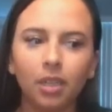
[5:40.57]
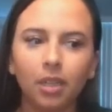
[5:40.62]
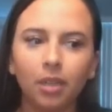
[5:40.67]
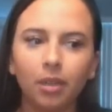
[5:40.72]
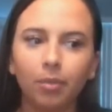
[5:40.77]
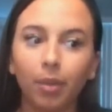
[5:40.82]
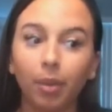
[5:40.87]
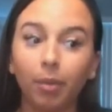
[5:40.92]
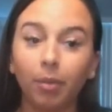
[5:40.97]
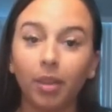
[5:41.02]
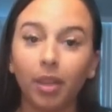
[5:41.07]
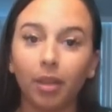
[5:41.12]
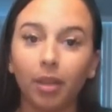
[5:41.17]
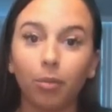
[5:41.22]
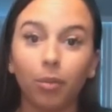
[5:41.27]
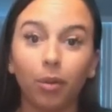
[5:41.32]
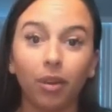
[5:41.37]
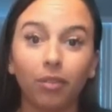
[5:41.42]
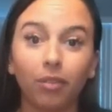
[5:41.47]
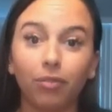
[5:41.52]
maybe they
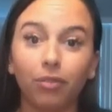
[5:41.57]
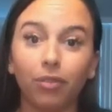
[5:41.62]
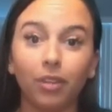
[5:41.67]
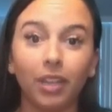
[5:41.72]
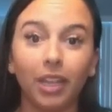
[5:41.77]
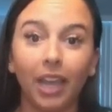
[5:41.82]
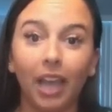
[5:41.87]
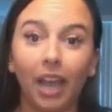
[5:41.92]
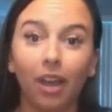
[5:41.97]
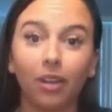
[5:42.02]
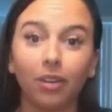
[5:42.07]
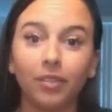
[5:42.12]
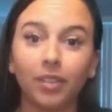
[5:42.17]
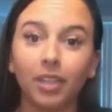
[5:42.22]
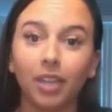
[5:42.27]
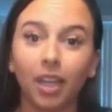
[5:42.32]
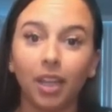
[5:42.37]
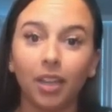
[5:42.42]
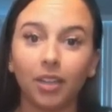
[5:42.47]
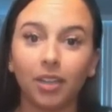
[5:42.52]
weren't fully out of
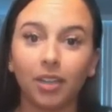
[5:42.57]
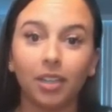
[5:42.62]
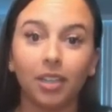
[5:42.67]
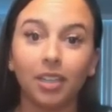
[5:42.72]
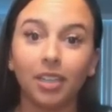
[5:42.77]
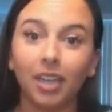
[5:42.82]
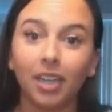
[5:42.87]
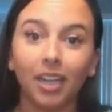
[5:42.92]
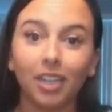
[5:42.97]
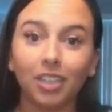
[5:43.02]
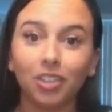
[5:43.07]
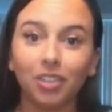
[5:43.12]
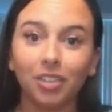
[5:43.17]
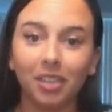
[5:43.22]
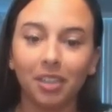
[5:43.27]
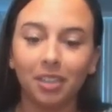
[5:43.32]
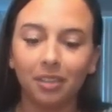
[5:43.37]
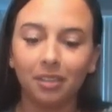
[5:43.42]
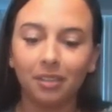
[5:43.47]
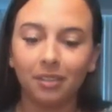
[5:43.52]
another
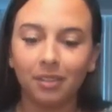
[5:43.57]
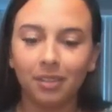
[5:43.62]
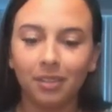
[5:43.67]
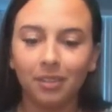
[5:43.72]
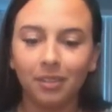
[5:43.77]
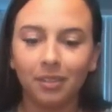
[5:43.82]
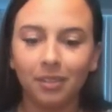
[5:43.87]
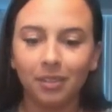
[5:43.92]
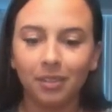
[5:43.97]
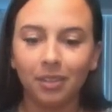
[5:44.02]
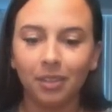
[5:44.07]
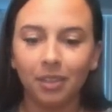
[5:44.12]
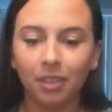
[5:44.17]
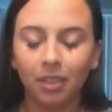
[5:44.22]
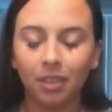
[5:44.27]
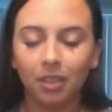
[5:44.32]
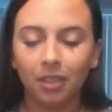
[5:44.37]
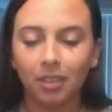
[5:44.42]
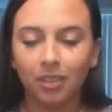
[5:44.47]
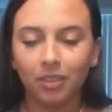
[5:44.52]
connection.
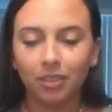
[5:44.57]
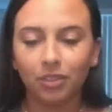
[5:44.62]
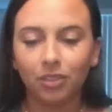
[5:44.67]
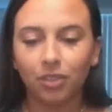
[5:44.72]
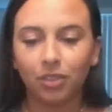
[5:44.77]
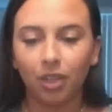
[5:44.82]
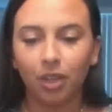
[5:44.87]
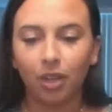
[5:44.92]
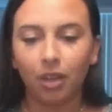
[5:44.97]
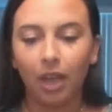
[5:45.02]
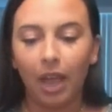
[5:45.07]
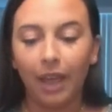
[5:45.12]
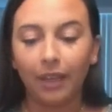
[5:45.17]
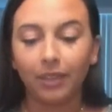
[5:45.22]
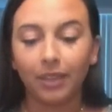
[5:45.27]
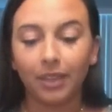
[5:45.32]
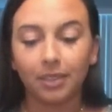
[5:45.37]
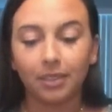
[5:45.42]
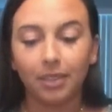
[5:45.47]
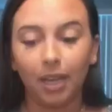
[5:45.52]
So
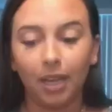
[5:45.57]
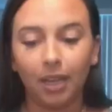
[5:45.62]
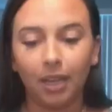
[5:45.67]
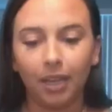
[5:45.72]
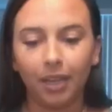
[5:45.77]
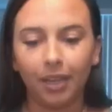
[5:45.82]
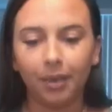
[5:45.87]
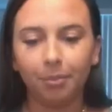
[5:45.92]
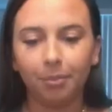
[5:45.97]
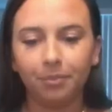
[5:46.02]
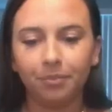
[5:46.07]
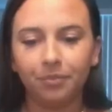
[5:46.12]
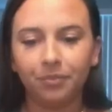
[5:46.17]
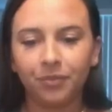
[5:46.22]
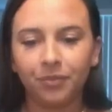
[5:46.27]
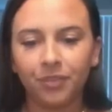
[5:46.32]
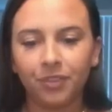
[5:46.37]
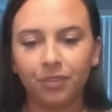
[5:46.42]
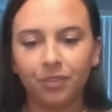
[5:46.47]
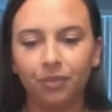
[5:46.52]
at the time,
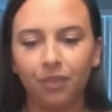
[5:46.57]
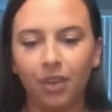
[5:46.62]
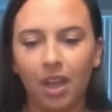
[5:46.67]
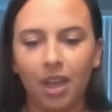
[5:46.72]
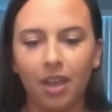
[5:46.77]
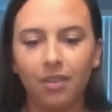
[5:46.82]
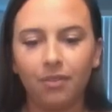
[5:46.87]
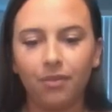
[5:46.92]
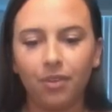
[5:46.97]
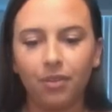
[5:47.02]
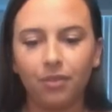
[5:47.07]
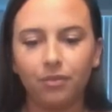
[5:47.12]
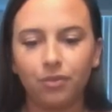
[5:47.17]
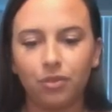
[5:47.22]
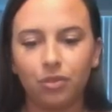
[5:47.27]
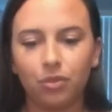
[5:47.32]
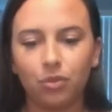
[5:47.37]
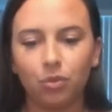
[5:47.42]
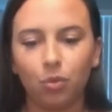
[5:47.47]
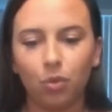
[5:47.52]
Five of
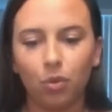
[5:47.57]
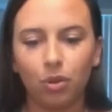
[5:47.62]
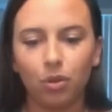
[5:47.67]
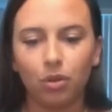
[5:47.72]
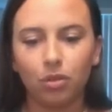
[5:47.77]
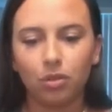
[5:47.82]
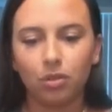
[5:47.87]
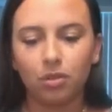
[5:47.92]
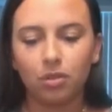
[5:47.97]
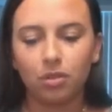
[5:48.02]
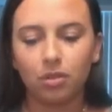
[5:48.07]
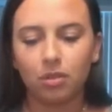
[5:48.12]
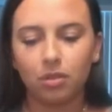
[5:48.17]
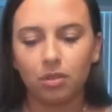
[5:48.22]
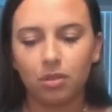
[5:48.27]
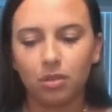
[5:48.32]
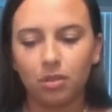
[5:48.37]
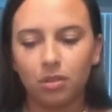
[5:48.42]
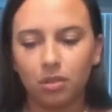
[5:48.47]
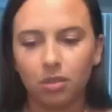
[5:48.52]
Swords
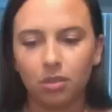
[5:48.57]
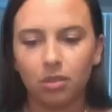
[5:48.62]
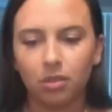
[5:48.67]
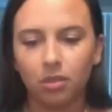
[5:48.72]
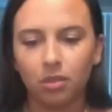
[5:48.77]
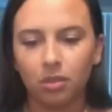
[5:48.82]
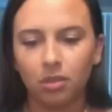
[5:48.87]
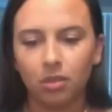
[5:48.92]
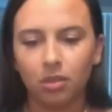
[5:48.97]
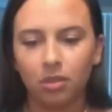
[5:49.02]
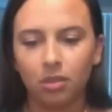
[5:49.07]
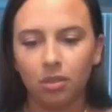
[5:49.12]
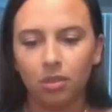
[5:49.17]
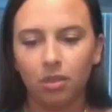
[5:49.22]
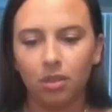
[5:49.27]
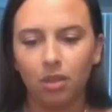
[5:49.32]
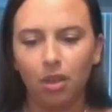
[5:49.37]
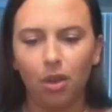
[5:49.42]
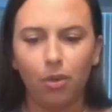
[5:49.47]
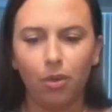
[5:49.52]

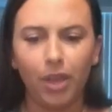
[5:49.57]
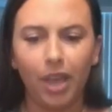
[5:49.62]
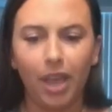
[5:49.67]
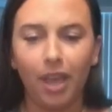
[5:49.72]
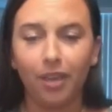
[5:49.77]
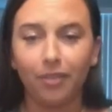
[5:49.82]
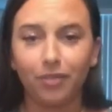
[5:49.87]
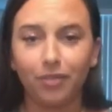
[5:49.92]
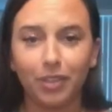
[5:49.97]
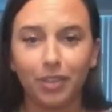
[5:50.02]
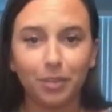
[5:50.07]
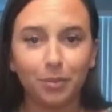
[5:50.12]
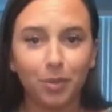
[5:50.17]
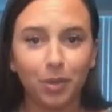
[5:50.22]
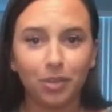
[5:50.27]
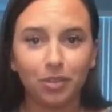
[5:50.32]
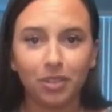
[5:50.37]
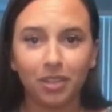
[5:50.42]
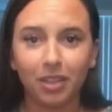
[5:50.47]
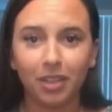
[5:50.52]
oh yeah, if this
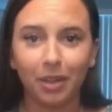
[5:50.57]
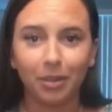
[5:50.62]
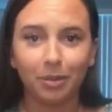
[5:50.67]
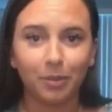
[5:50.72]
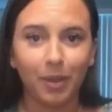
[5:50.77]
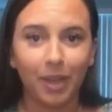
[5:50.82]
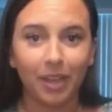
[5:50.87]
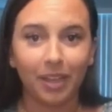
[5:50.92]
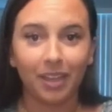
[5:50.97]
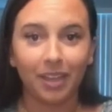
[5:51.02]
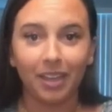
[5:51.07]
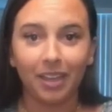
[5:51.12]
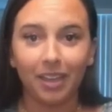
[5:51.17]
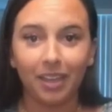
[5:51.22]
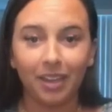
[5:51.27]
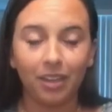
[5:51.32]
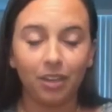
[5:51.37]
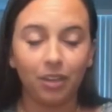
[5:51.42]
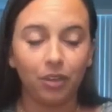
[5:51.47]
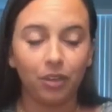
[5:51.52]
person comes back
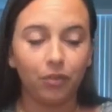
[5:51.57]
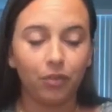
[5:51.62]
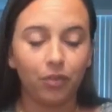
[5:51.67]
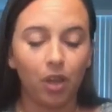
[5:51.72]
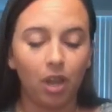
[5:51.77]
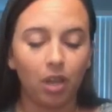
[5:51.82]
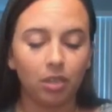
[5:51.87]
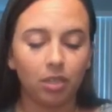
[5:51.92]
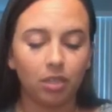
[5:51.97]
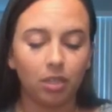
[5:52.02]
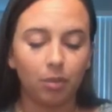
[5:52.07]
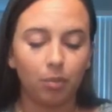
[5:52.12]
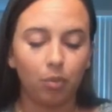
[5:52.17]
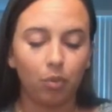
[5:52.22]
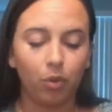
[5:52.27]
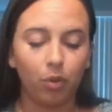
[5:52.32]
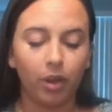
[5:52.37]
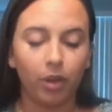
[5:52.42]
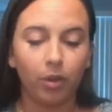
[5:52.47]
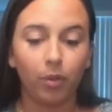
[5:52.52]
in, you've gotten to a
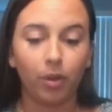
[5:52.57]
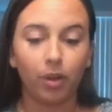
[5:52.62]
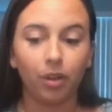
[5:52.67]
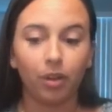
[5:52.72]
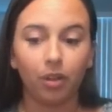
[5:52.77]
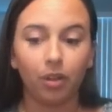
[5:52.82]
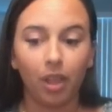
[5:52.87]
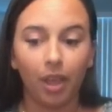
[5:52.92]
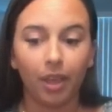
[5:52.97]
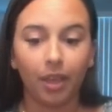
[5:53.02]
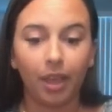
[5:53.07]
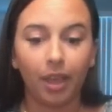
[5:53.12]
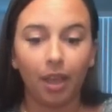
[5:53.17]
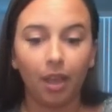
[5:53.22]
point where you're like,